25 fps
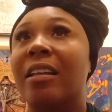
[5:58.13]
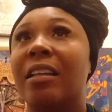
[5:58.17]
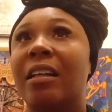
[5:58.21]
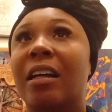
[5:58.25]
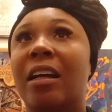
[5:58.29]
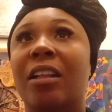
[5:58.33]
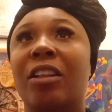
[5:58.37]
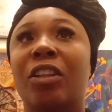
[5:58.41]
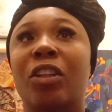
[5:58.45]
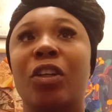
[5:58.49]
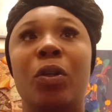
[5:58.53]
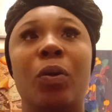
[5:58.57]
A
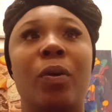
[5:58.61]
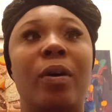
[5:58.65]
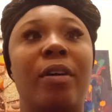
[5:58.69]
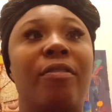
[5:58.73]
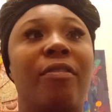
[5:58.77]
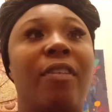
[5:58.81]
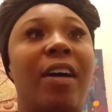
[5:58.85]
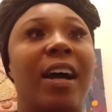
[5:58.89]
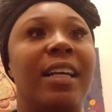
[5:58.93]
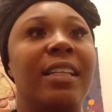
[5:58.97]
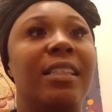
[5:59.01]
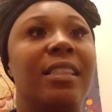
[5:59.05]
little
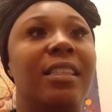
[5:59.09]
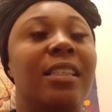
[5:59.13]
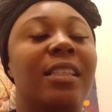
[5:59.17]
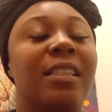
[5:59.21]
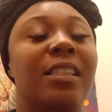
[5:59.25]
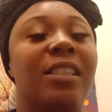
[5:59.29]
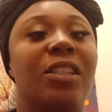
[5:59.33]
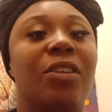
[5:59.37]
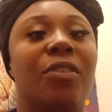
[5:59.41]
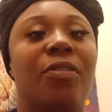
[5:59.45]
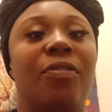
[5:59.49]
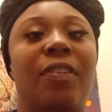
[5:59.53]
advice is
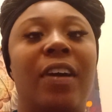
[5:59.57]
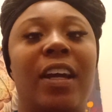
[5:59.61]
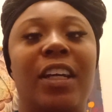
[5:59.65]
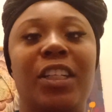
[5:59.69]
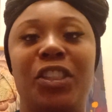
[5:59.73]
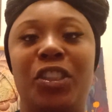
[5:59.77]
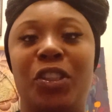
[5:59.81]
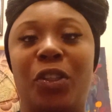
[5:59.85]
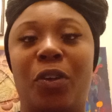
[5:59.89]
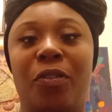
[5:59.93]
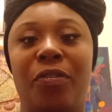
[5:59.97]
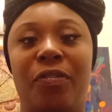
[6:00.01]
to
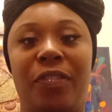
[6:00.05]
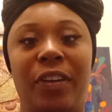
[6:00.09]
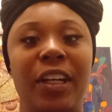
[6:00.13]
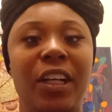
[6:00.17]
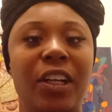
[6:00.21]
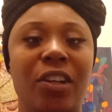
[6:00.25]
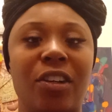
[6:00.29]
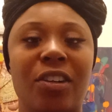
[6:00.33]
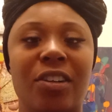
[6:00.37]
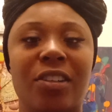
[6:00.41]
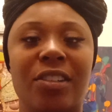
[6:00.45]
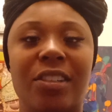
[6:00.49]
face your
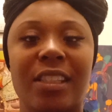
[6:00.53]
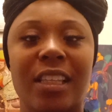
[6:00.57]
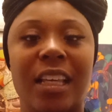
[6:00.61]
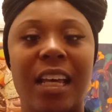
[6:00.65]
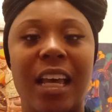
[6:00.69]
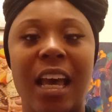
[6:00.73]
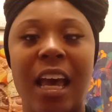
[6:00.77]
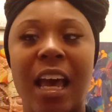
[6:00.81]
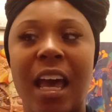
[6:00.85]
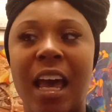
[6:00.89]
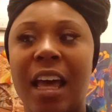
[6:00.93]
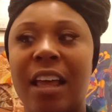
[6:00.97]
fears.
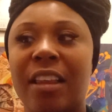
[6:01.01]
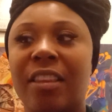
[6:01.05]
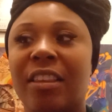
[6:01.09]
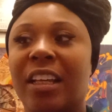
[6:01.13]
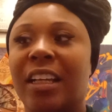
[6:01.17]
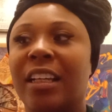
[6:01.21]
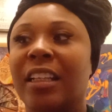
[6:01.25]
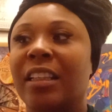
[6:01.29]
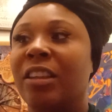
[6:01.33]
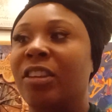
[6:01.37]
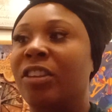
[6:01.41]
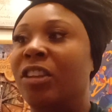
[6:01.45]

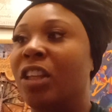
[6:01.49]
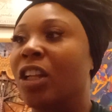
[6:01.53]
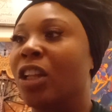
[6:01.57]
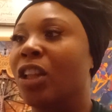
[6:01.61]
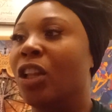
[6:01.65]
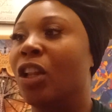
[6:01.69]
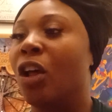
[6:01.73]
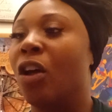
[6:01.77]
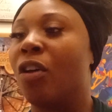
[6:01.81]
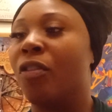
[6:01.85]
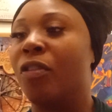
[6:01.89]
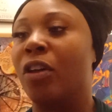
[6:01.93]

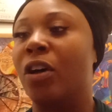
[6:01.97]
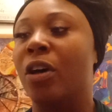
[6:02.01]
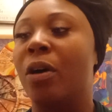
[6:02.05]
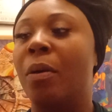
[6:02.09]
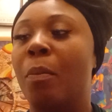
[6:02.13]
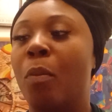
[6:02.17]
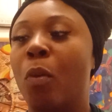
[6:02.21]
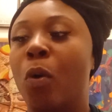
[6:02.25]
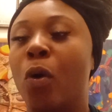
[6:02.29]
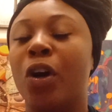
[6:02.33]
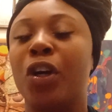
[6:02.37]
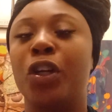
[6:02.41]
The
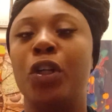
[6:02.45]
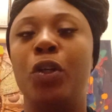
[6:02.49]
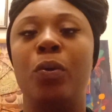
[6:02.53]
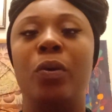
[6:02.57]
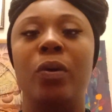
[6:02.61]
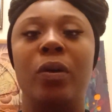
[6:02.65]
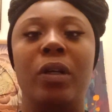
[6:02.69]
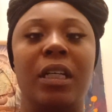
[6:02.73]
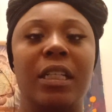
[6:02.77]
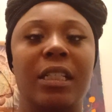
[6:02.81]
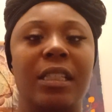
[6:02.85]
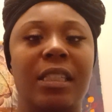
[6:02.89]
more you
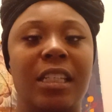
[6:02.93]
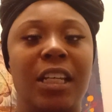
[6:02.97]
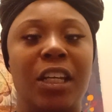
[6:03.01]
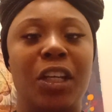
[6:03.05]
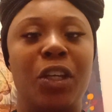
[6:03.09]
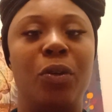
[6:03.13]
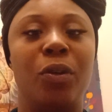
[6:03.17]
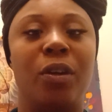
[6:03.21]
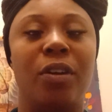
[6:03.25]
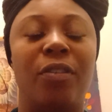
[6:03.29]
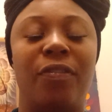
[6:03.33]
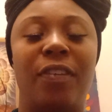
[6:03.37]

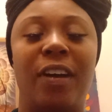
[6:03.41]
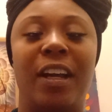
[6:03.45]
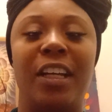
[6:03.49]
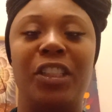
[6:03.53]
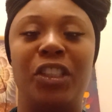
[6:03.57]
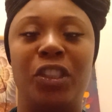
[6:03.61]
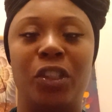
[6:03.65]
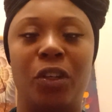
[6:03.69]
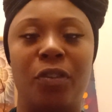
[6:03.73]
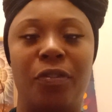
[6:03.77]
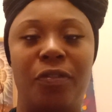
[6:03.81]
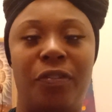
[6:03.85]
continue to
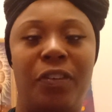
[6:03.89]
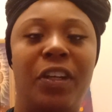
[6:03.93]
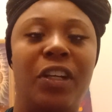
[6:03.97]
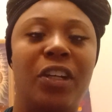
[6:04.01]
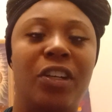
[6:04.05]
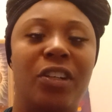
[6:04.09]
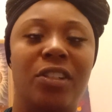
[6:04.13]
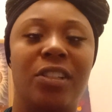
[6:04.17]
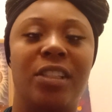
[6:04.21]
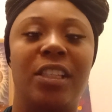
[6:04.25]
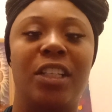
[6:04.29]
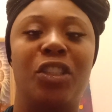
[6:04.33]
face your
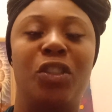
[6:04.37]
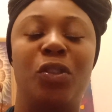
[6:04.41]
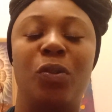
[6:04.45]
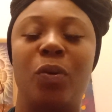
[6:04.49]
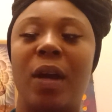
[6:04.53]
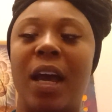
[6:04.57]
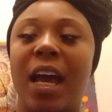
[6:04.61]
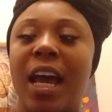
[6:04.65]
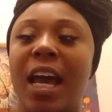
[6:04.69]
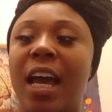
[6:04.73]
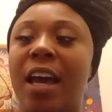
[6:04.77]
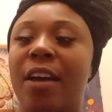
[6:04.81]
fears that you
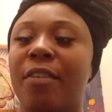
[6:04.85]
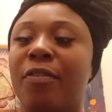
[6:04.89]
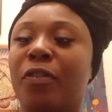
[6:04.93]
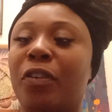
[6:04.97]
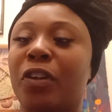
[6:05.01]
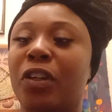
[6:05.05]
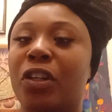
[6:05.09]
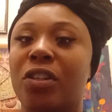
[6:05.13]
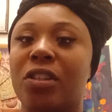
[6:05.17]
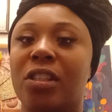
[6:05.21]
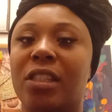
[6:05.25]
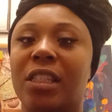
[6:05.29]
have for
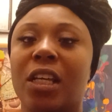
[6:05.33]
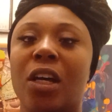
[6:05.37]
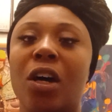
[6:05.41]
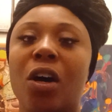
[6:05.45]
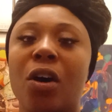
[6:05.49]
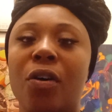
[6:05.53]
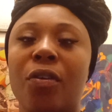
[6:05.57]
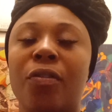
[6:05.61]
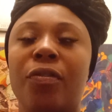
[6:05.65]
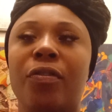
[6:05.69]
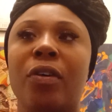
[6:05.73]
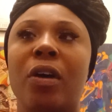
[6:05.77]

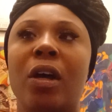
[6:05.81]
yourself,